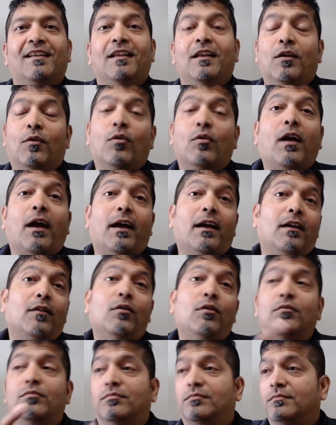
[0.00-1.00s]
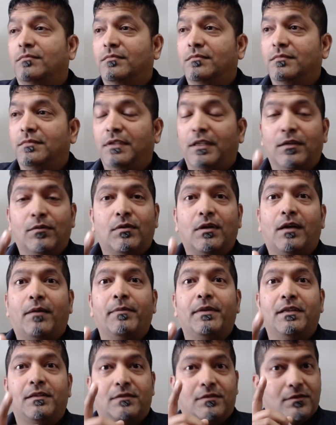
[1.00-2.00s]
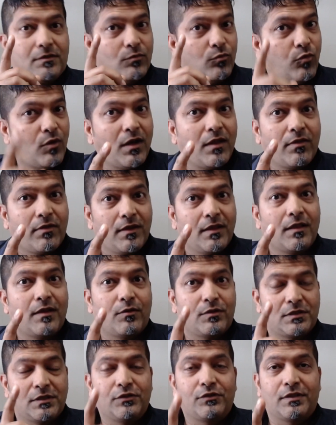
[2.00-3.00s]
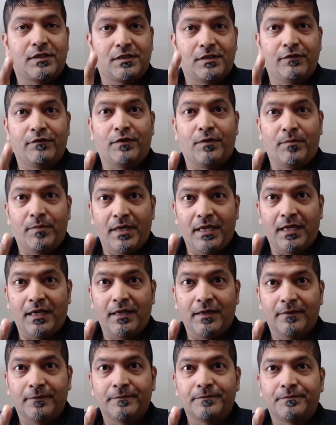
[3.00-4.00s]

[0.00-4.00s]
Well, you know what? I mean, one thing that was interesting for me